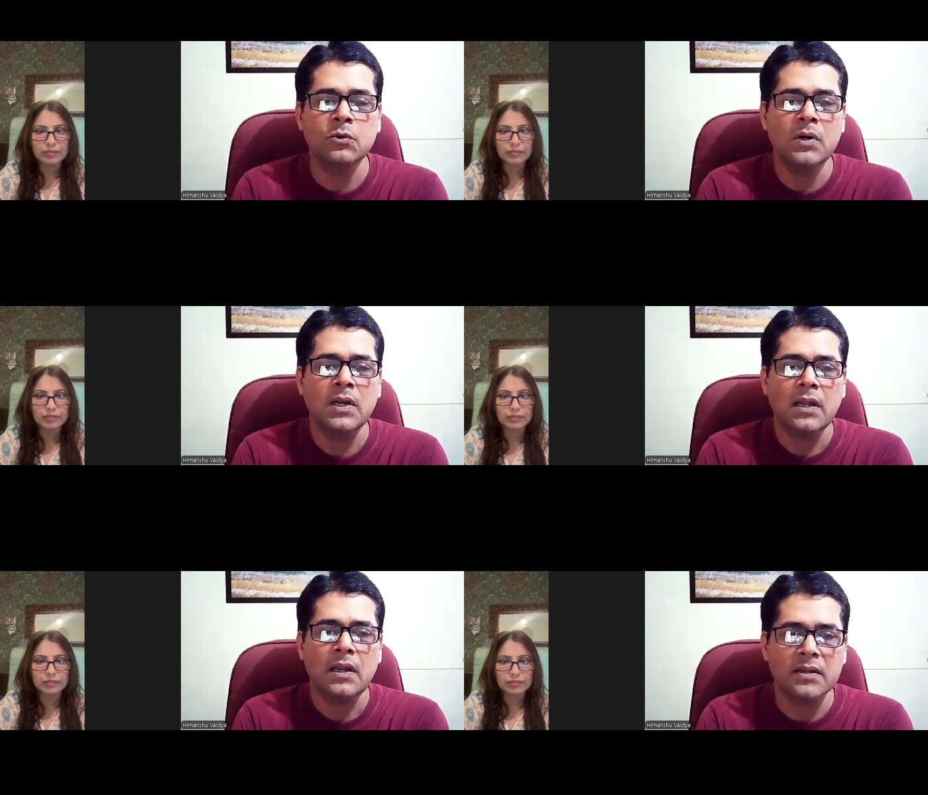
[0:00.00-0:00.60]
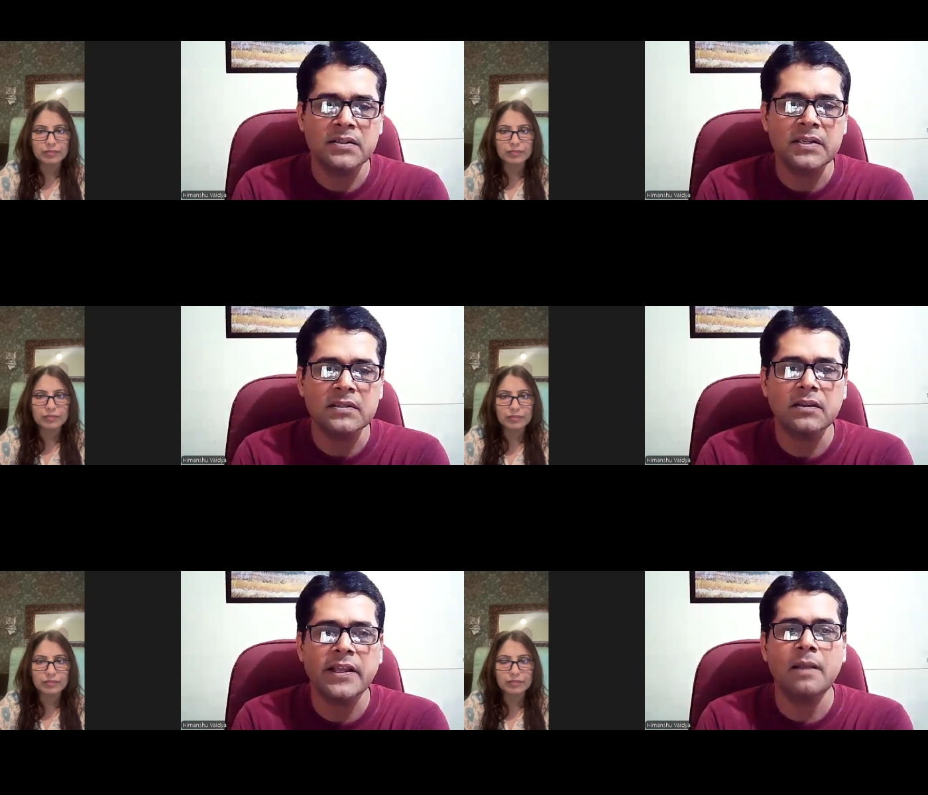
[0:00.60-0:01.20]
Speaker 1: to
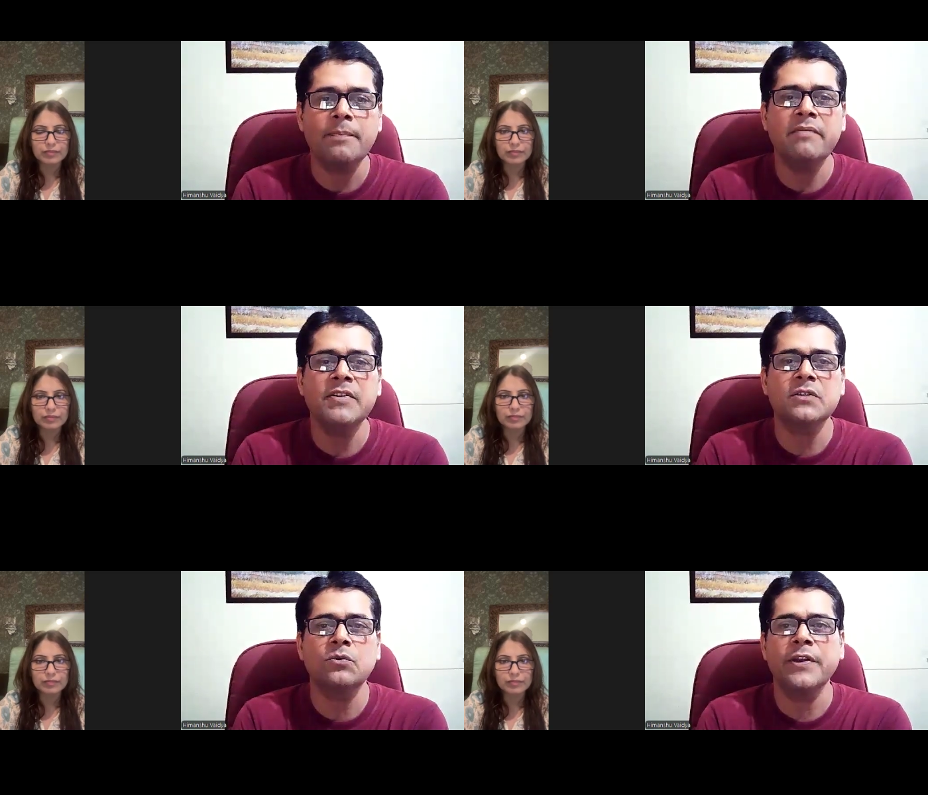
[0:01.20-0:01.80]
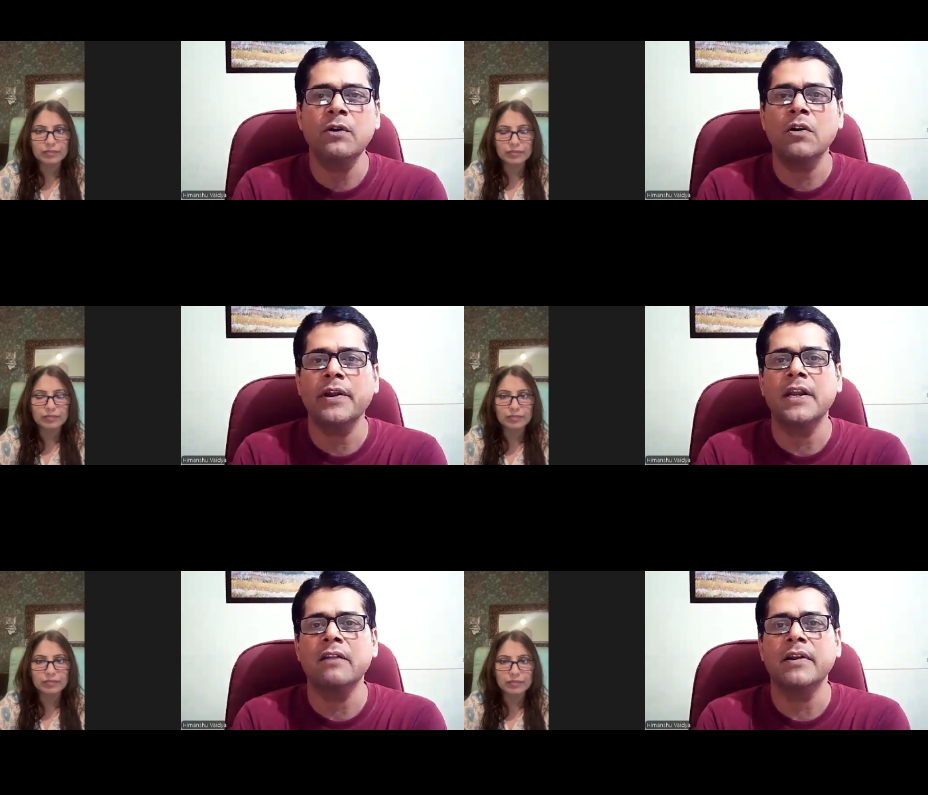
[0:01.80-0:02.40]
assist therapy which is going
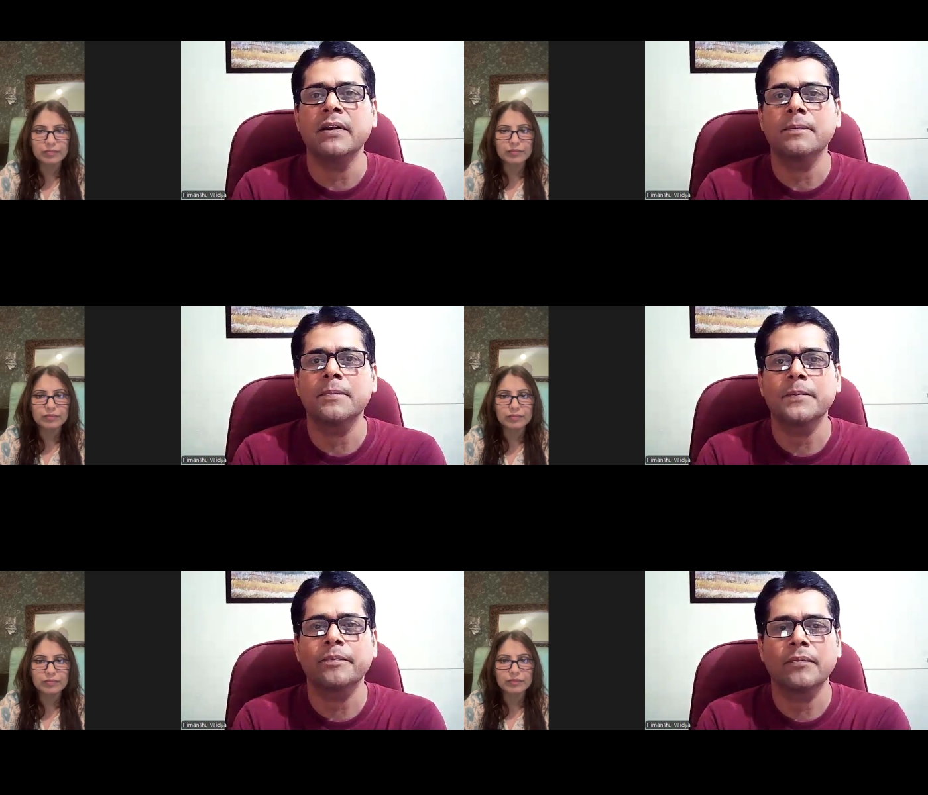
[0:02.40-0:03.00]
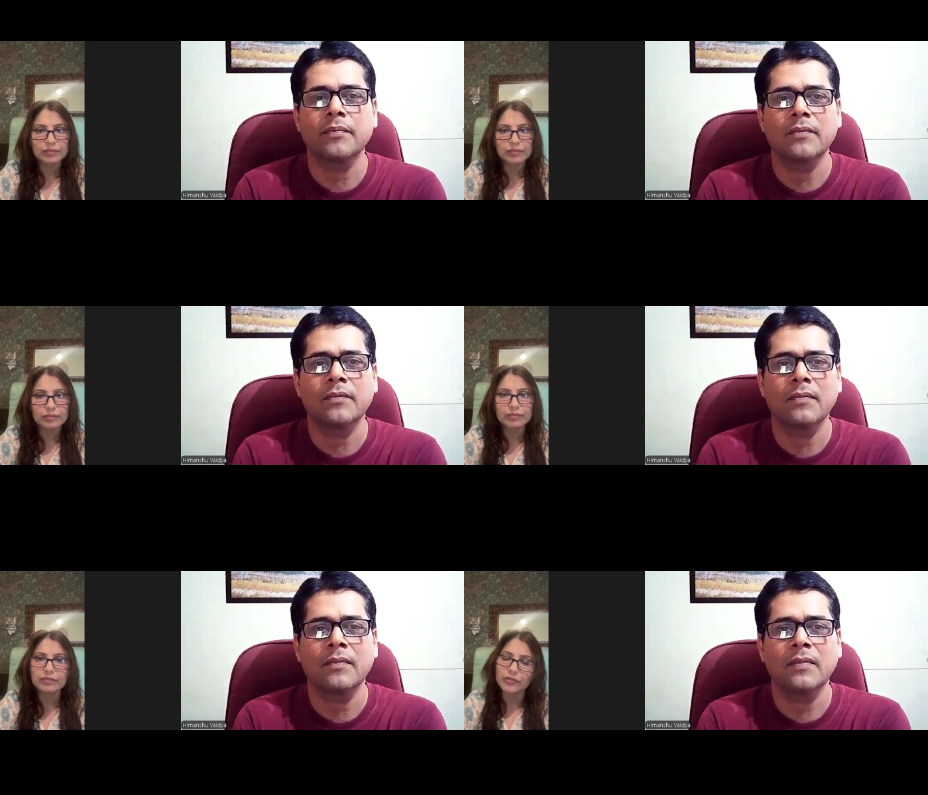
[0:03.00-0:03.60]
on anyway.
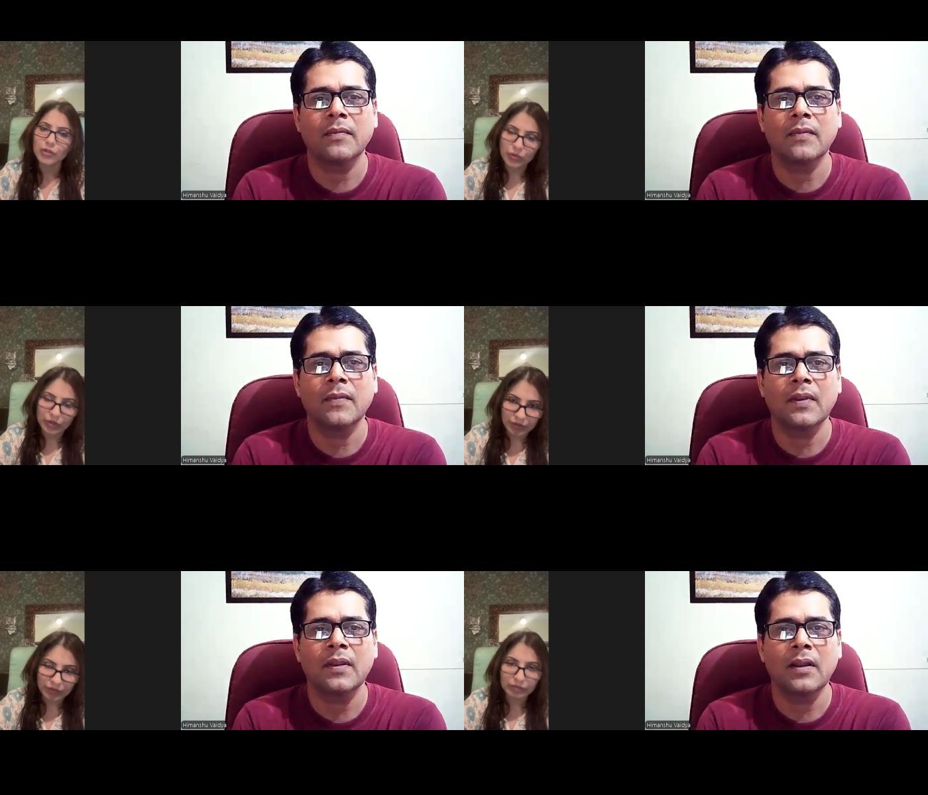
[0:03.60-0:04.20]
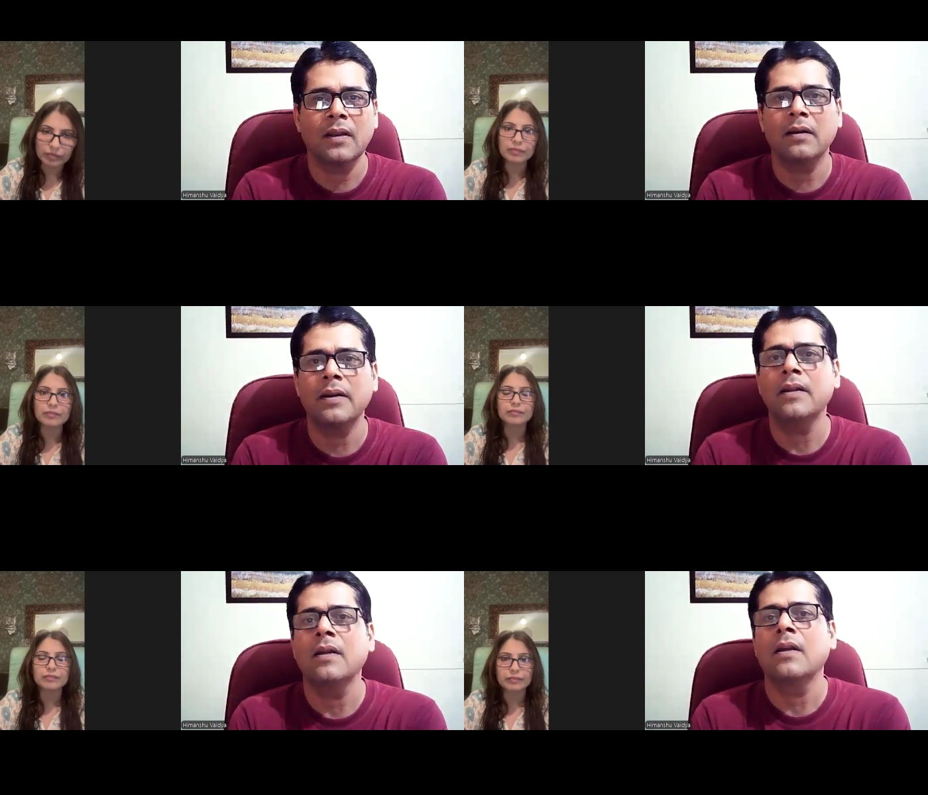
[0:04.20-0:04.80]
Speaker 2: Okay.
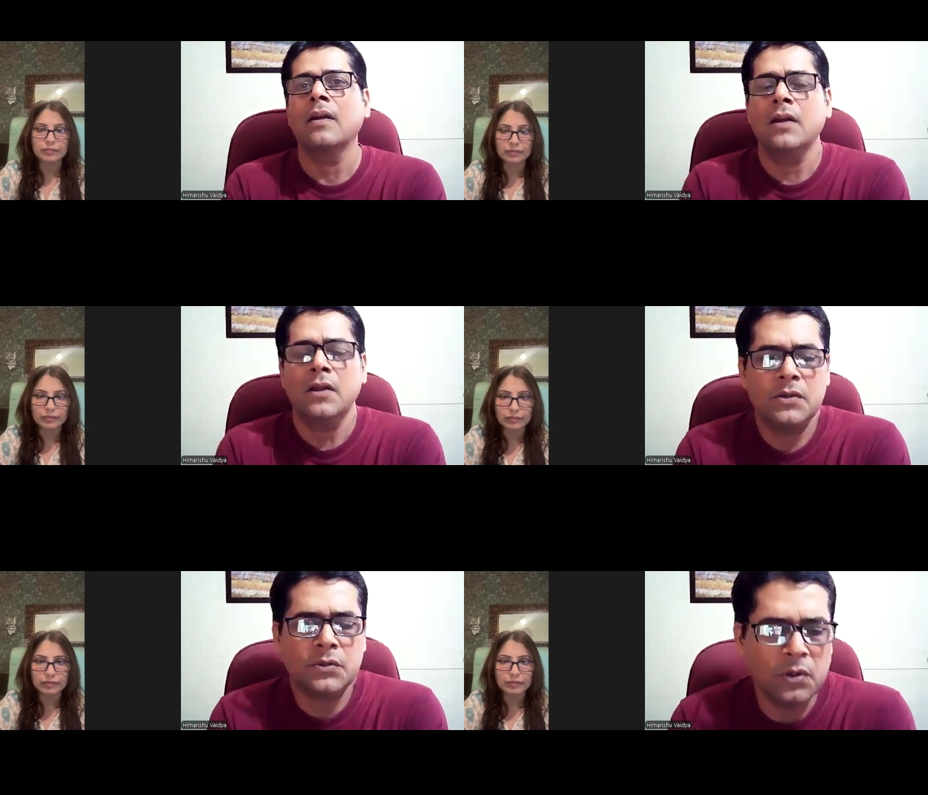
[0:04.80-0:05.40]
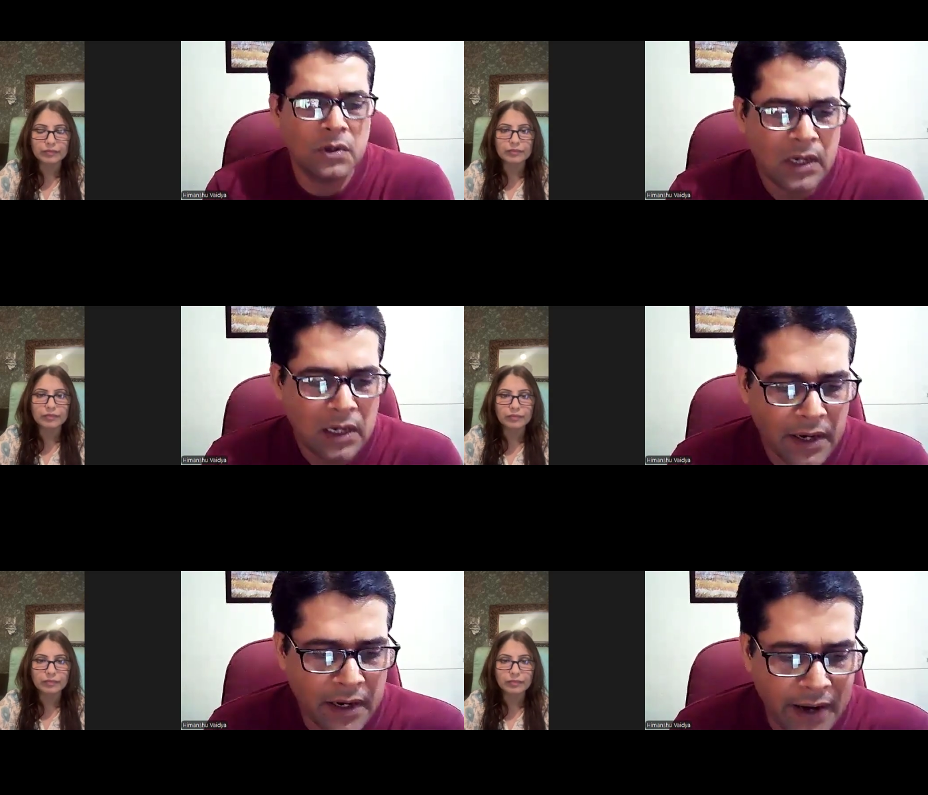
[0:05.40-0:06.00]

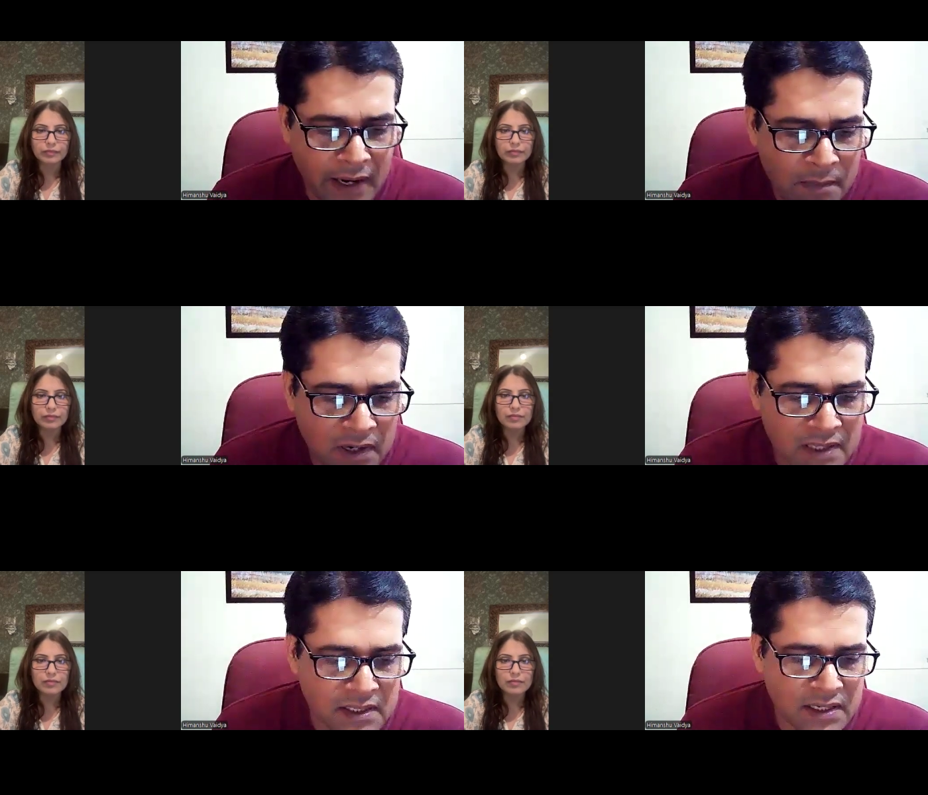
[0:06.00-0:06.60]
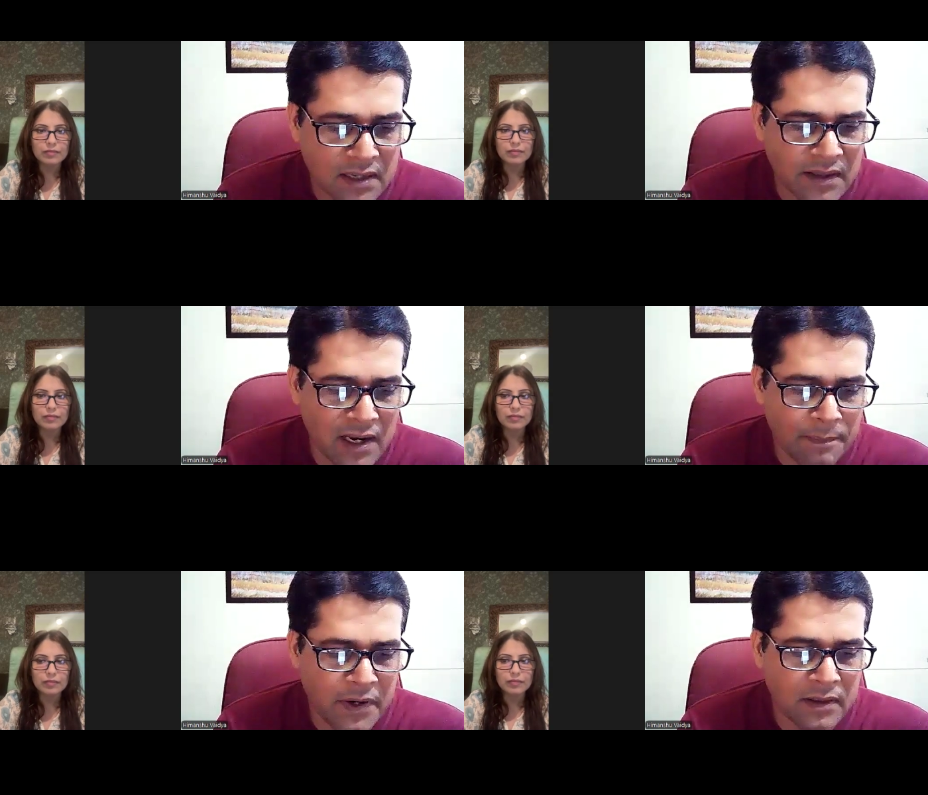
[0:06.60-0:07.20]
Speaker 1: So in animal-assisted
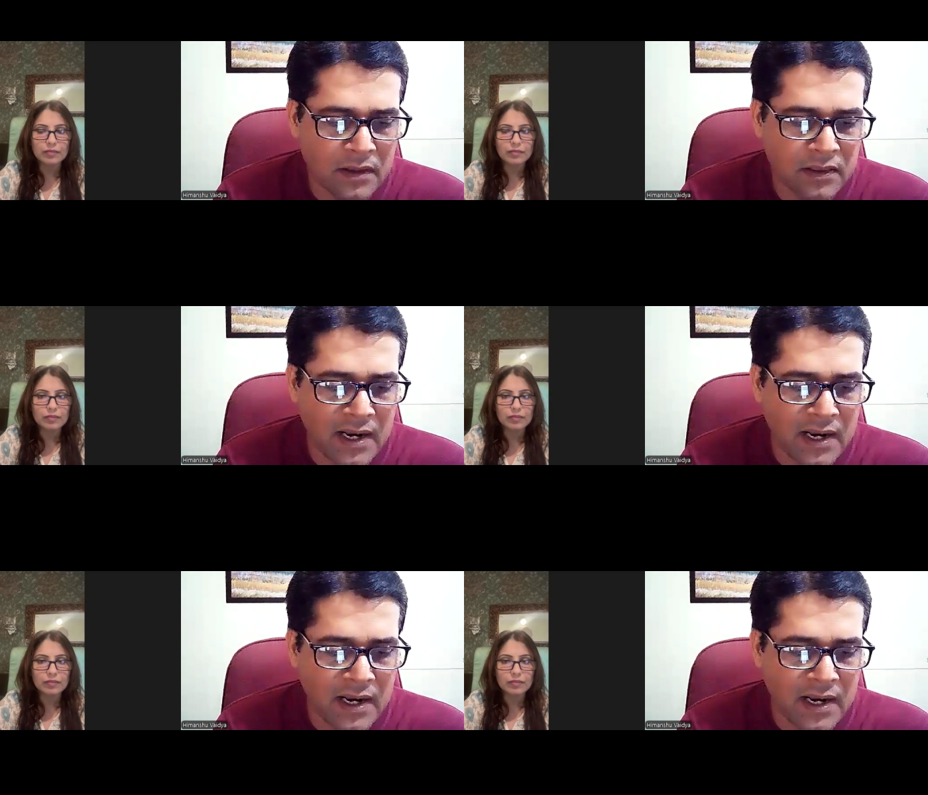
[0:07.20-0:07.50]
therapy, the